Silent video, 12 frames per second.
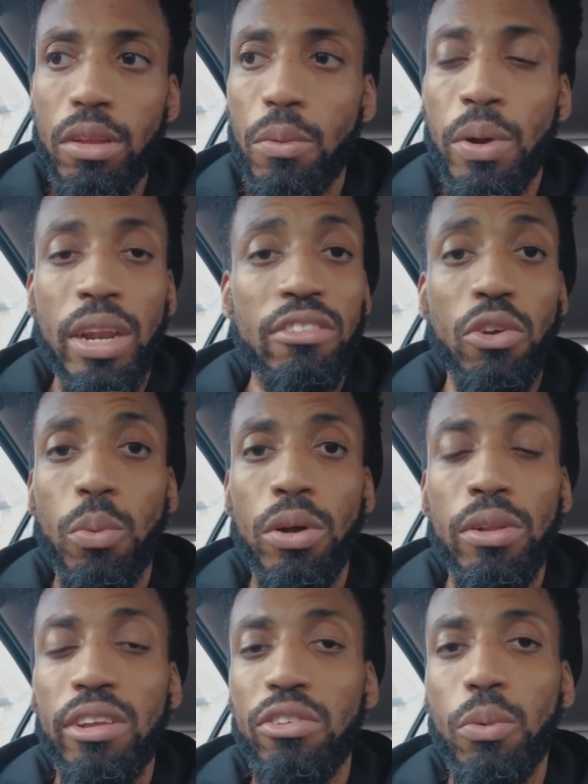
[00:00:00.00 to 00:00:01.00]
When there's a
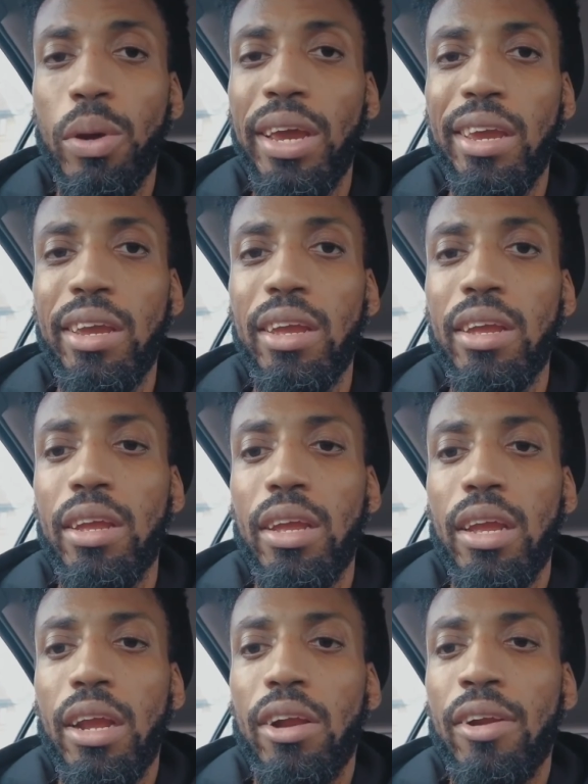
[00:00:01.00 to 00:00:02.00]
will, there's a way.
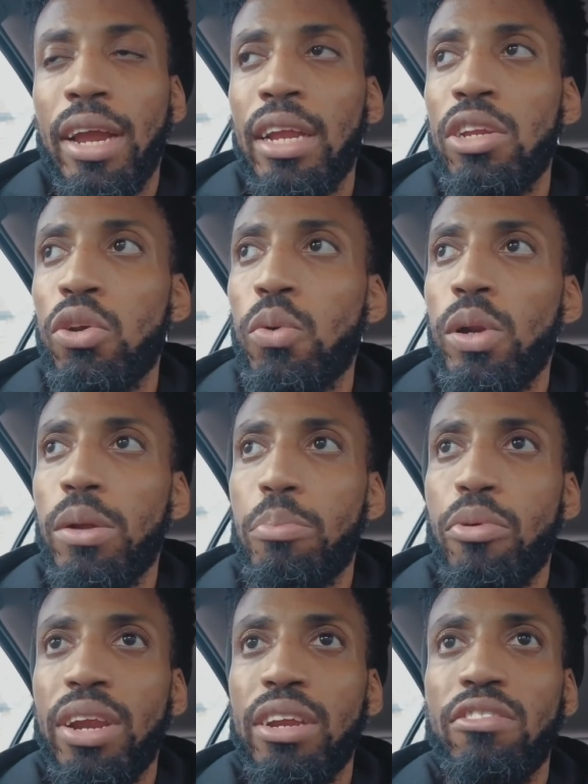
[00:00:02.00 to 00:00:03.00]
All right. And you want to
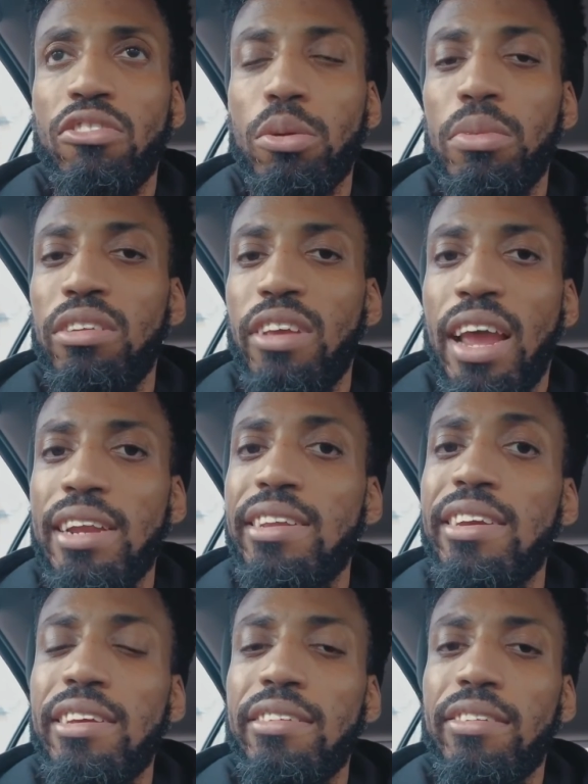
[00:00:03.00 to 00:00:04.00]
brainstorm these
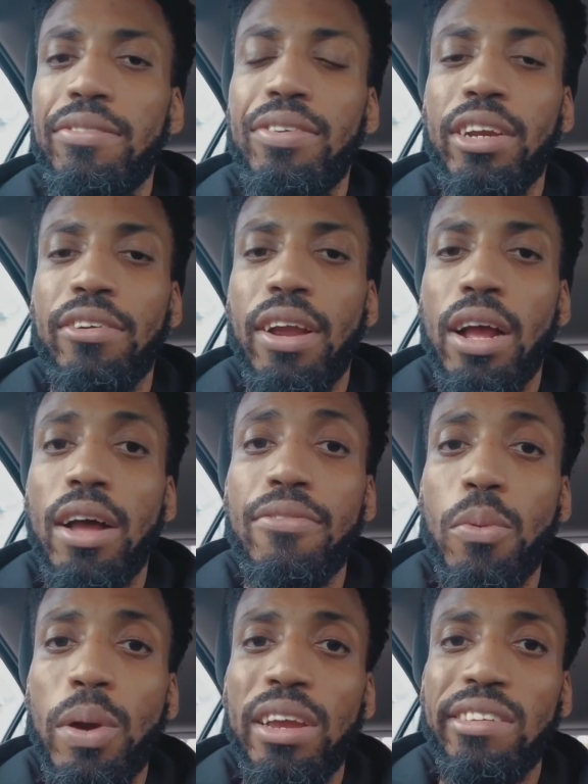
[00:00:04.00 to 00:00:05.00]
ideas and figure out other
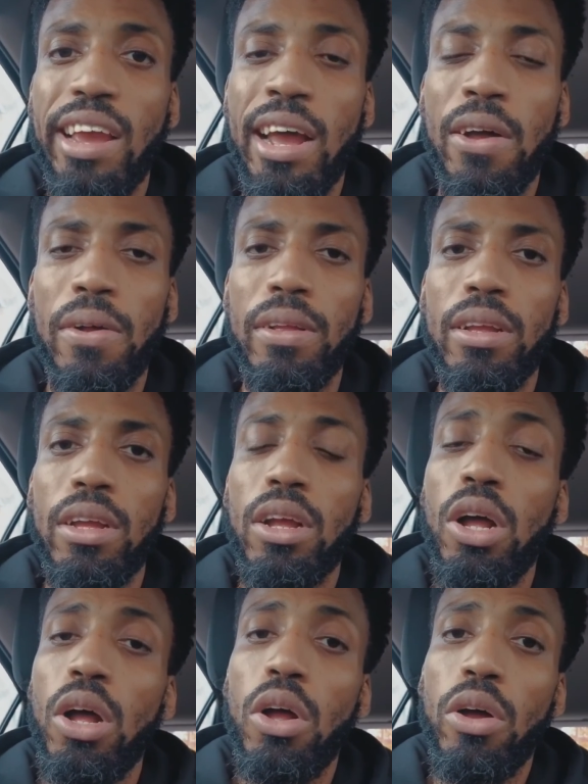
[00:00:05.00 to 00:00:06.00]
ways out
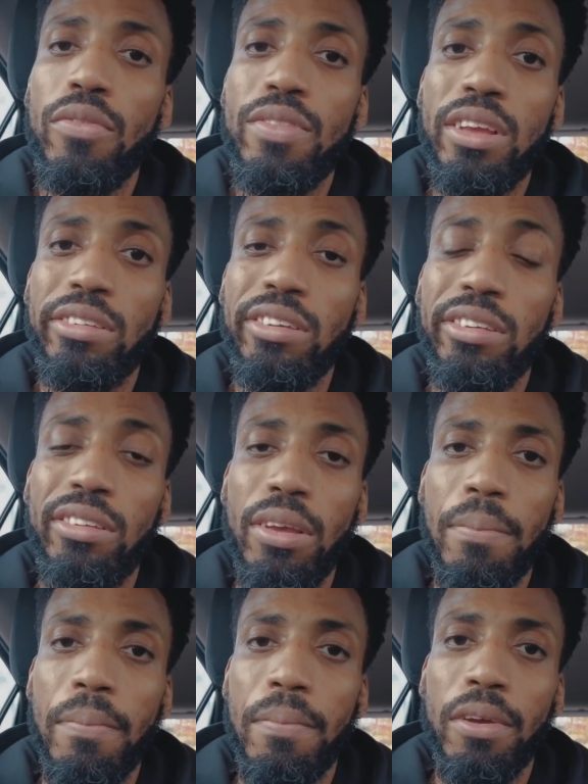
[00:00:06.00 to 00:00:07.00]
of the
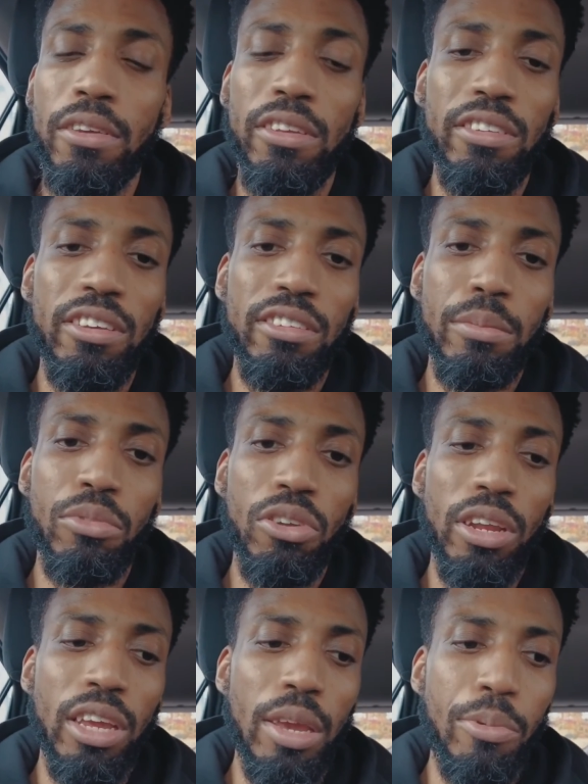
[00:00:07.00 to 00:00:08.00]
system, because the system is going
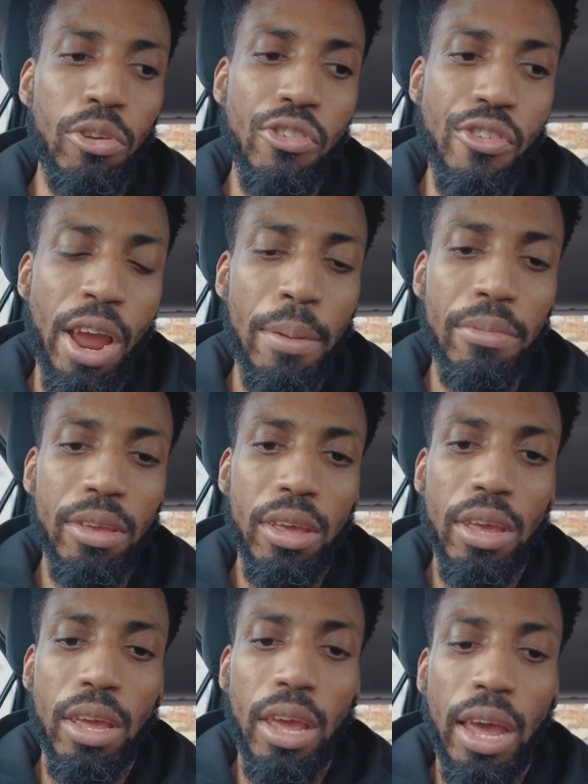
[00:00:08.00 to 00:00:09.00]
to keep you trapped
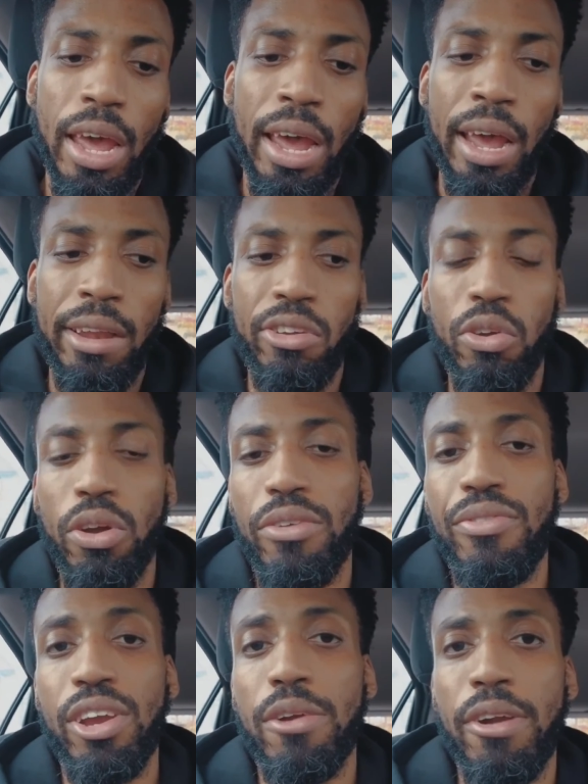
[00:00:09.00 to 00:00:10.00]
and you got to
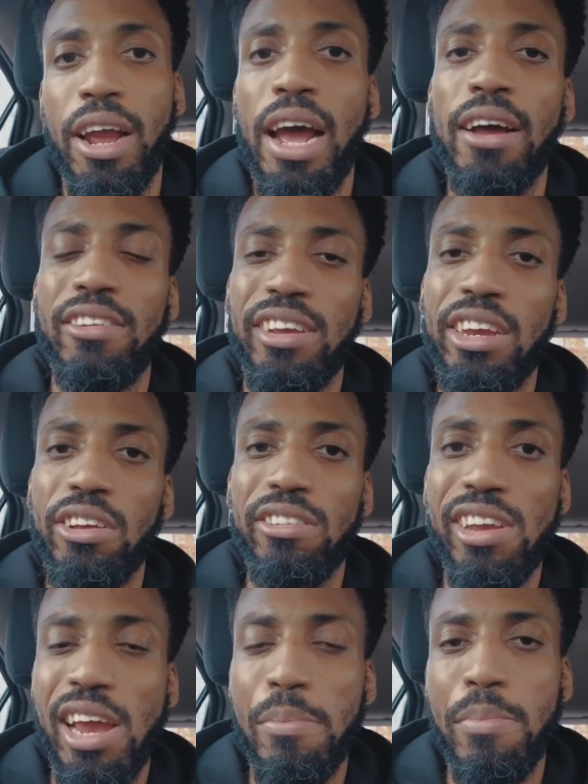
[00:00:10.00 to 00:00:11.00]
figure out how to get your
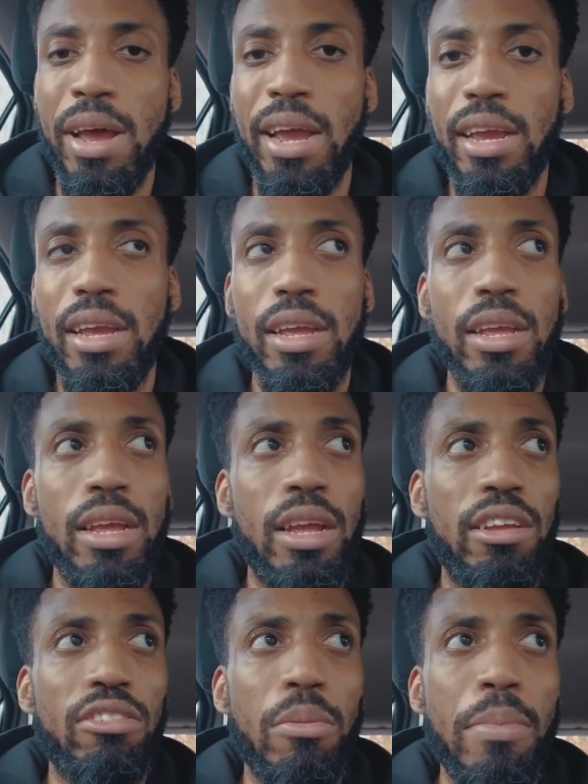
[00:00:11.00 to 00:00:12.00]
time back.
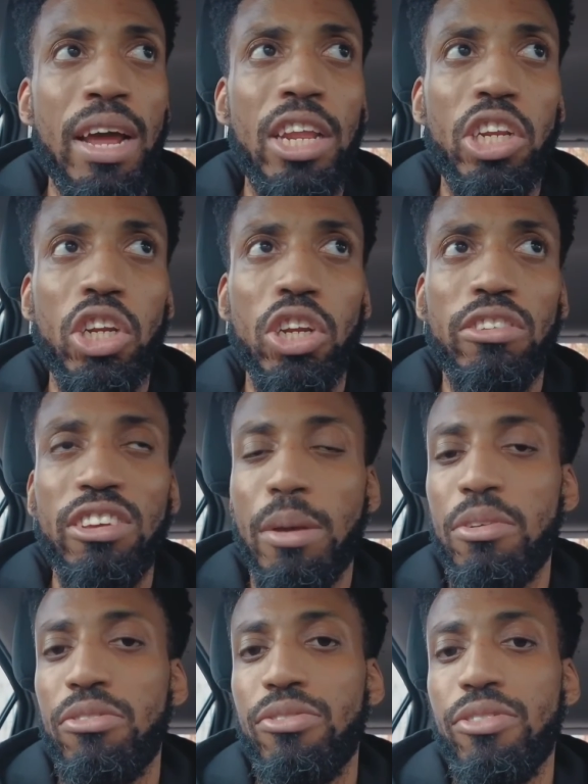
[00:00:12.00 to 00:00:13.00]
So managing your
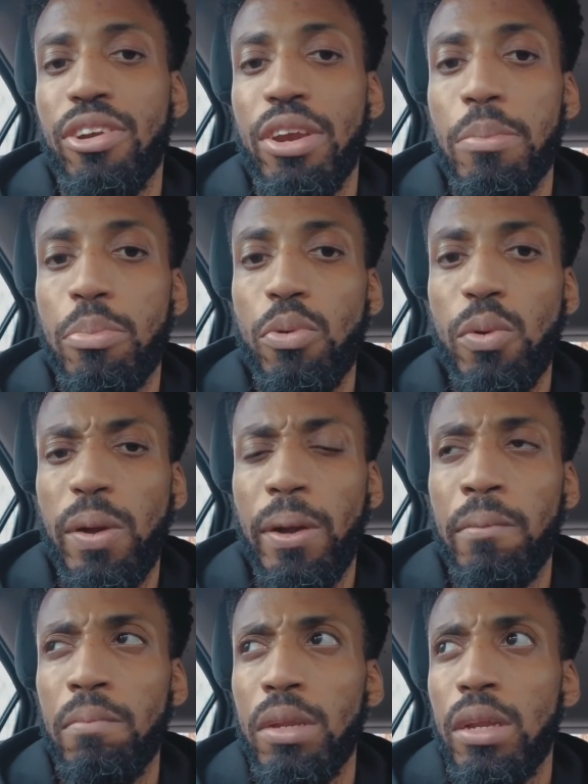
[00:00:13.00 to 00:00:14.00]
time is very important.